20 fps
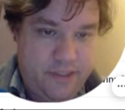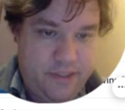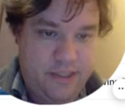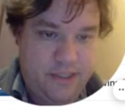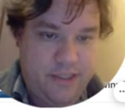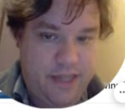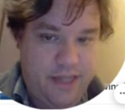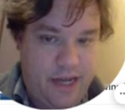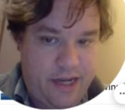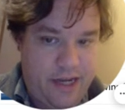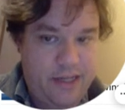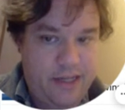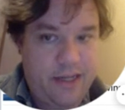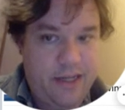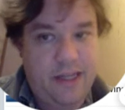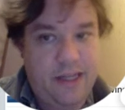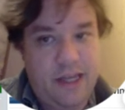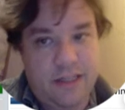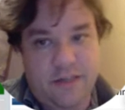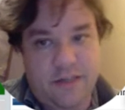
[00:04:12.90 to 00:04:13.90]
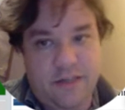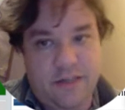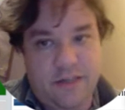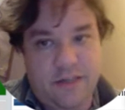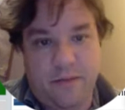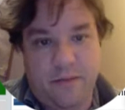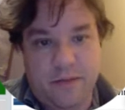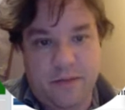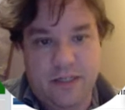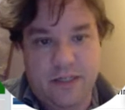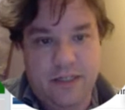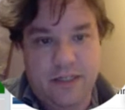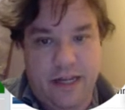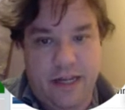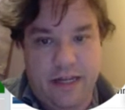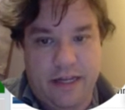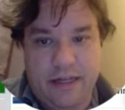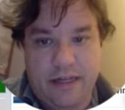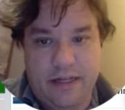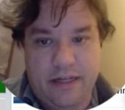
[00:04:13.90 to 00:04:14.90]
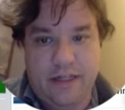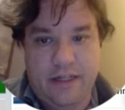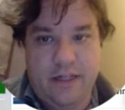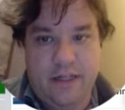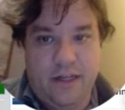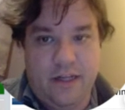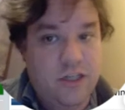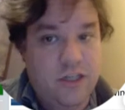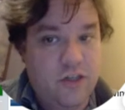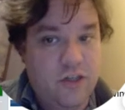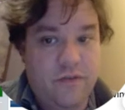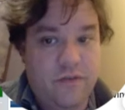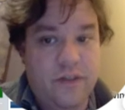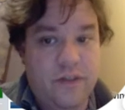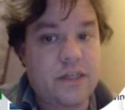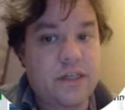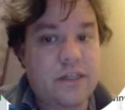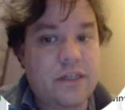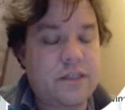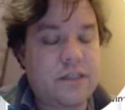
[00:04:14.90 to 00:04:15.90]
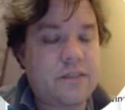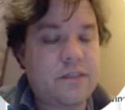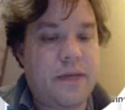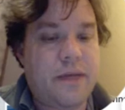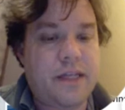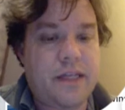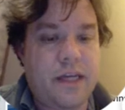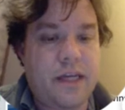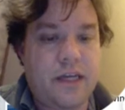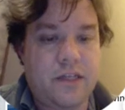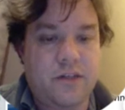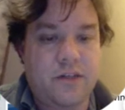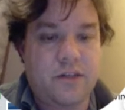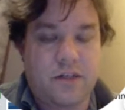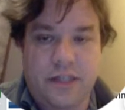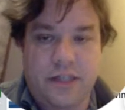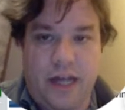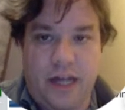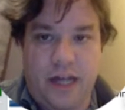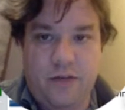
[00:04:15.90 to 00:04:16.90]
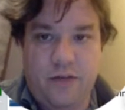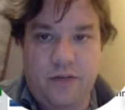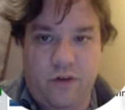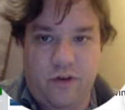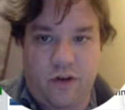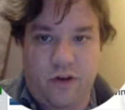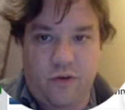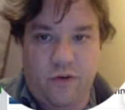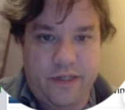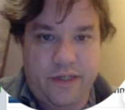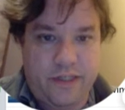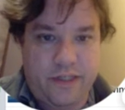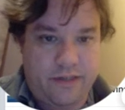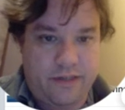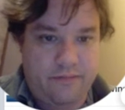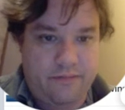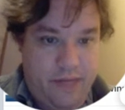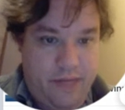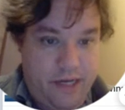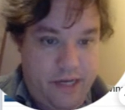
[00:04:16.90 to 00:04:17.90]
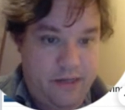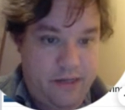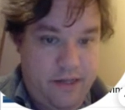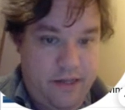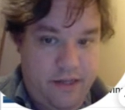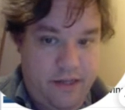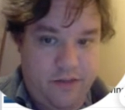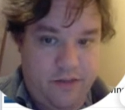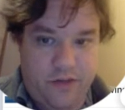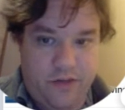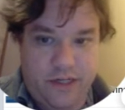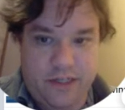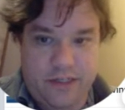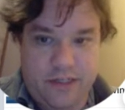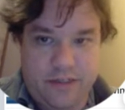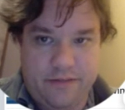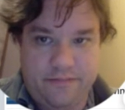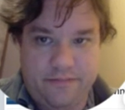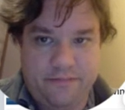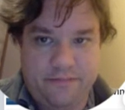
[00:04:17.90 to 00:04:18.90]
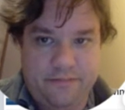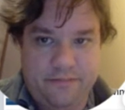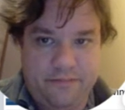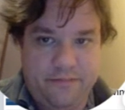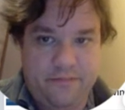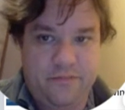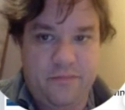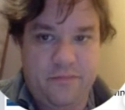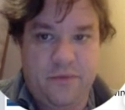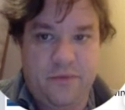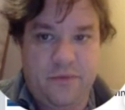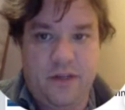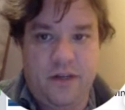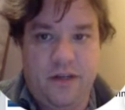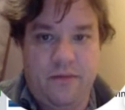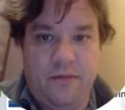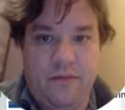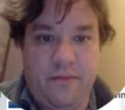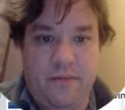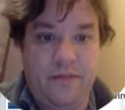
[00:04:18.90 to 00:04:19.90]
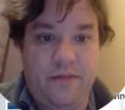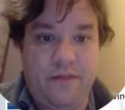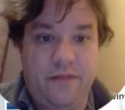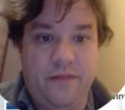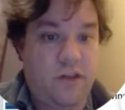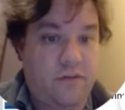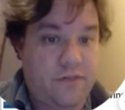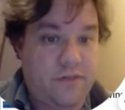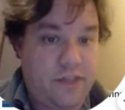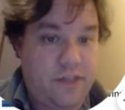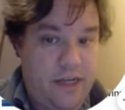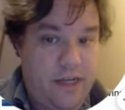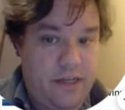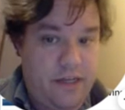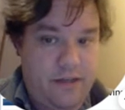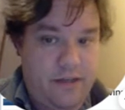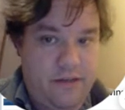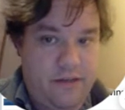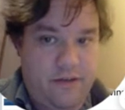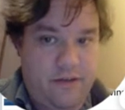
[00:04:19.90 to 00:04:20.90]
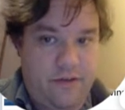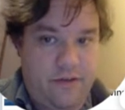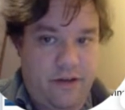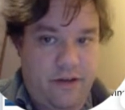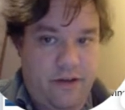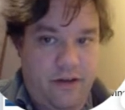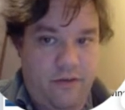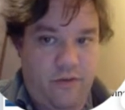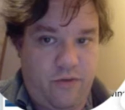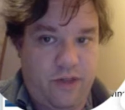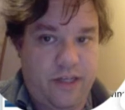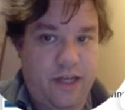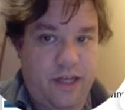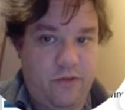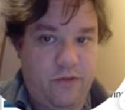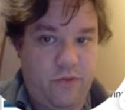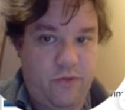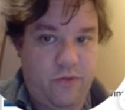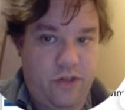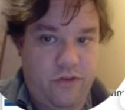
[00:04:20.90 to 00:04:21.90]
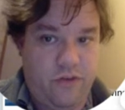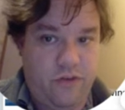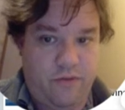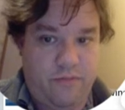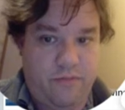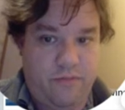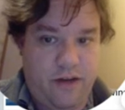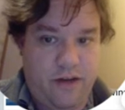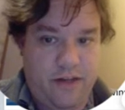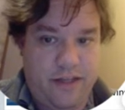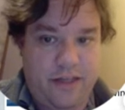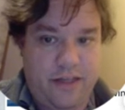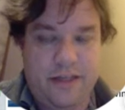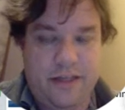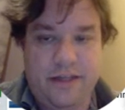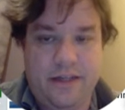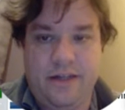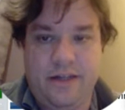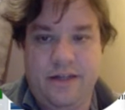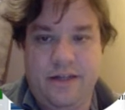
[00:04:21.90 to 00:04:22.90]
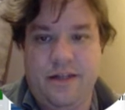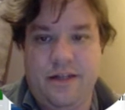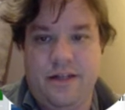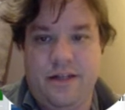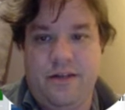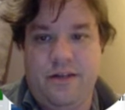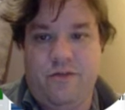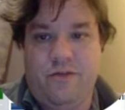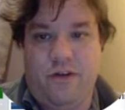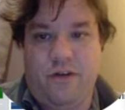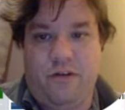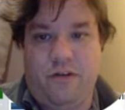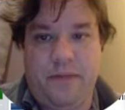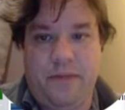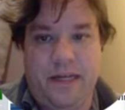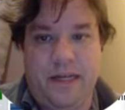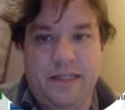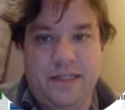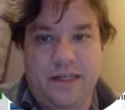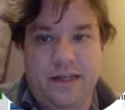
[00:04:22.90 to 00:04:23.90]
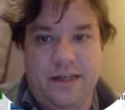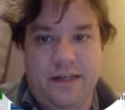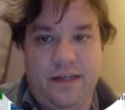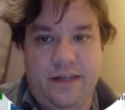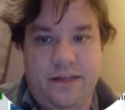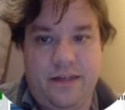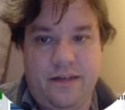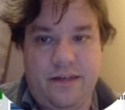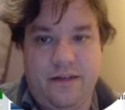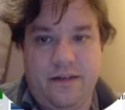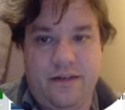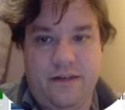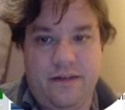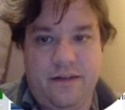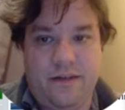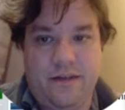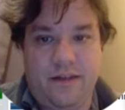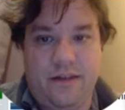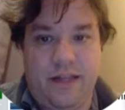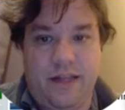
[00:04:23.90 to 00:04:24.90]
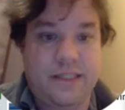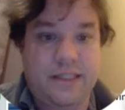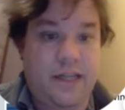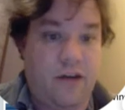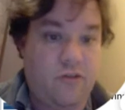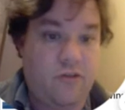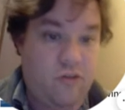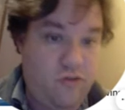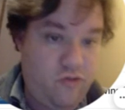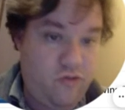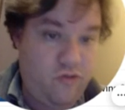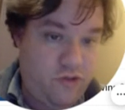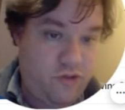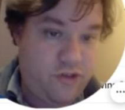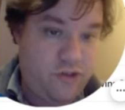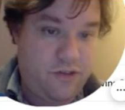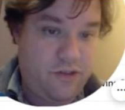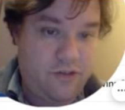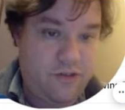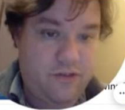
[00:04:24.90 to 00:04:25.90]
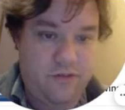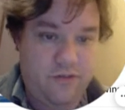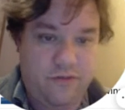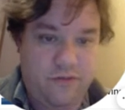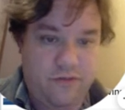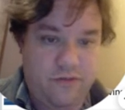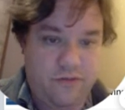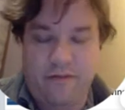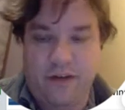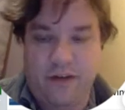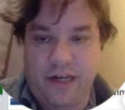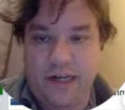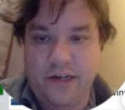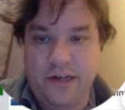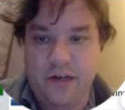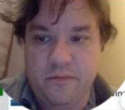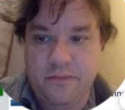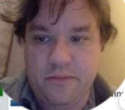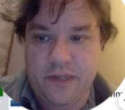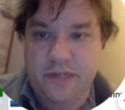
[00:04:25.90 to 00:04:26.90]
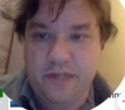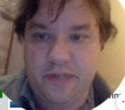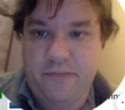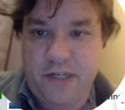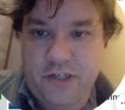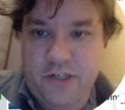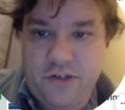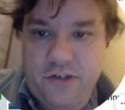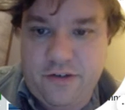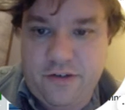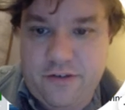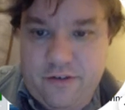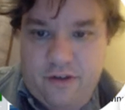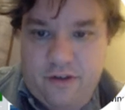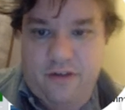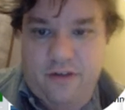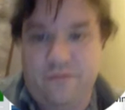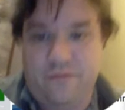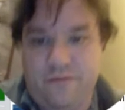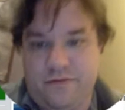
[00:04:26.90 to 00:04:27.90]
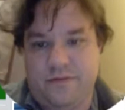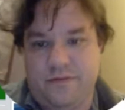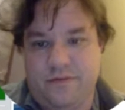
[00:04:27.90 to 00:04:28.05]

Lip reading: it's 9, and the ace of diamonds is 10. So if the spade king is on side, we'll always make 10 tricks. But if it's offside, what can we do about it? Well, basically, let's count losers to have a clearer picture of